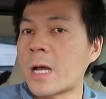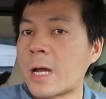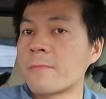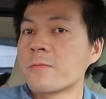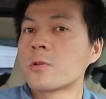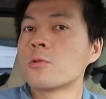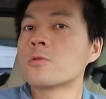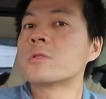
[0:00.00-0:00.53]

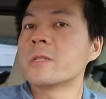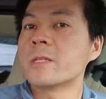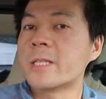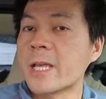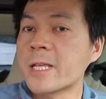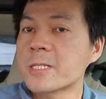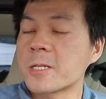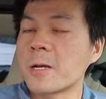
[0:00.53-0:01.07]
have good
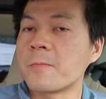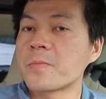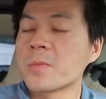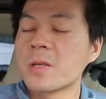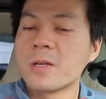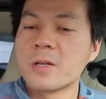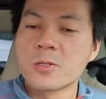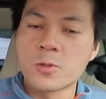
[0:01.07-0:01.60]
data,
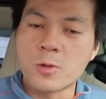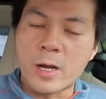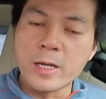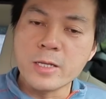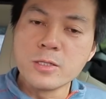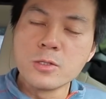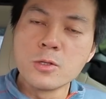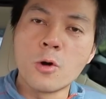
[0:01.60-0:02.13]
so
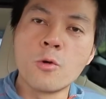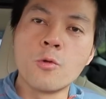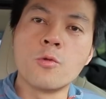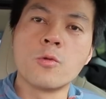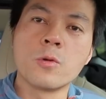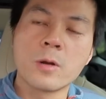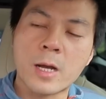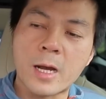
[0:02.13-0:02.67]
I
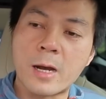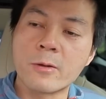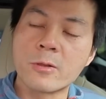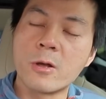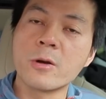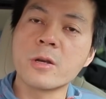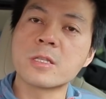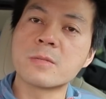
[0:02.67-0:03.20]
know how
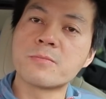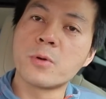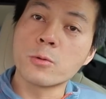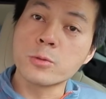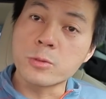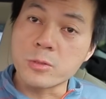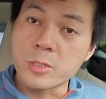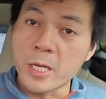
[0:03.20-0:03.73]
long it's
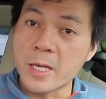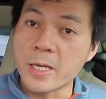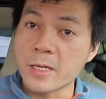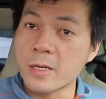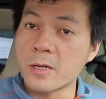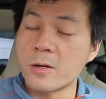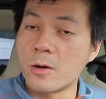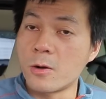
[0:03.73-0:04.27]
supposed to
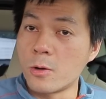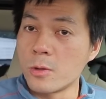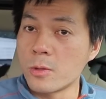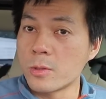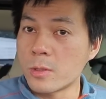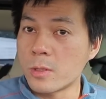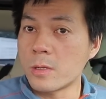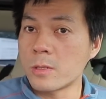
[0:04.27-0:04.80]
take
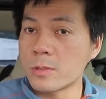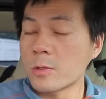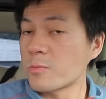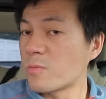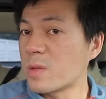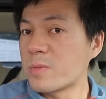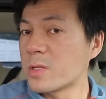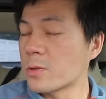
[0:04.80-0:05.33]
on
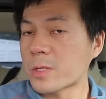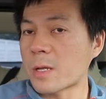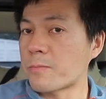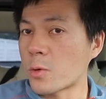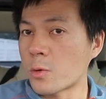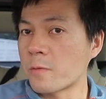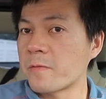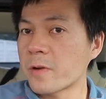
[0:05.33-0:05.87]
maybe not a
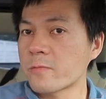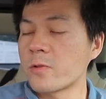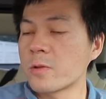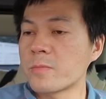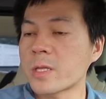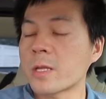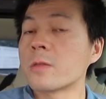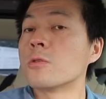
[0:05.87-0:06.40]
perfect
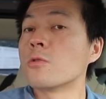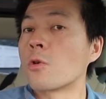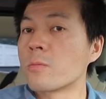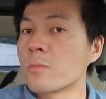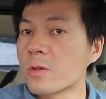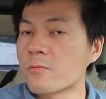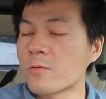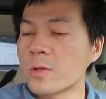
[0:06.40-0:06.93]
run, but a
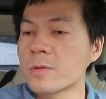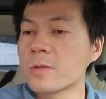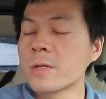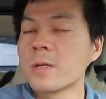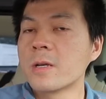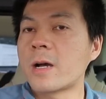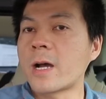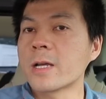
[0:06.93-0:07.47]
normal run.
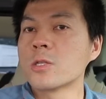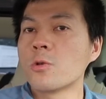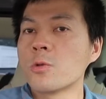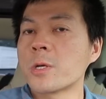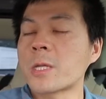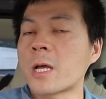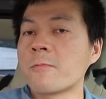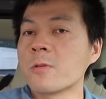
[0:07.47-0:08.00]
I know
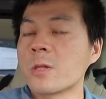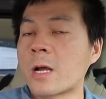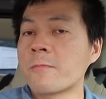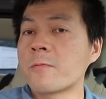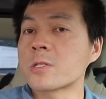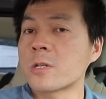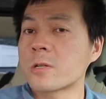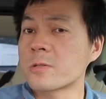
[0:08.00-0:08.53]
that I will
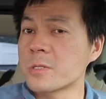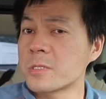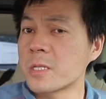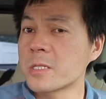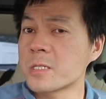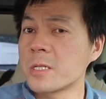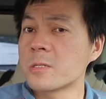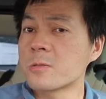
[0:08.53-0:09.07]
average
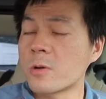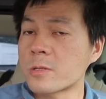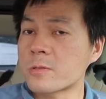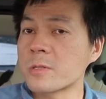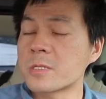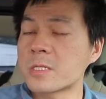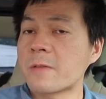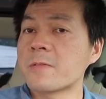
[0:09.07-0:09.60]
116 to
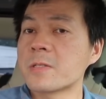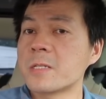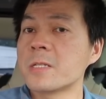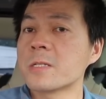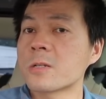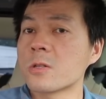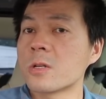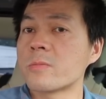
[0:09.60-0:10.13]

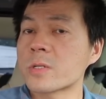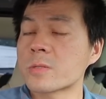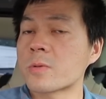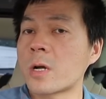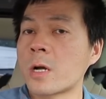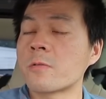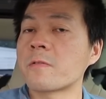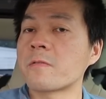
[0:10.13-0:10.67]
117 kilometers
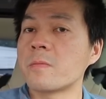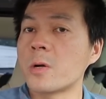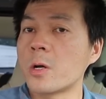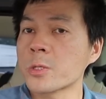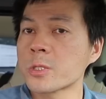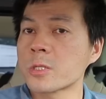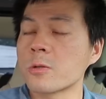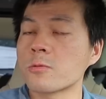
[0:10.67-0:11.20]
per hour from
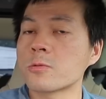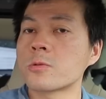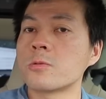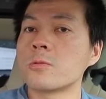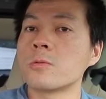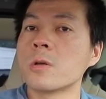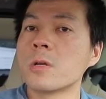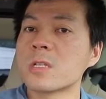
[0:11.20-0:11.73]
Oslo
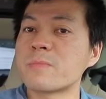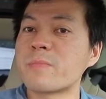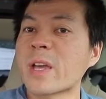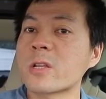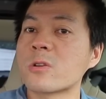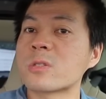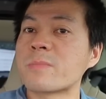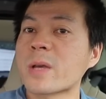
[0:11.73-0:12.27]
to
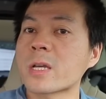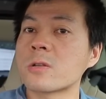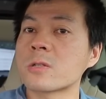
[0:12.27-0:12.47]
Spekerød.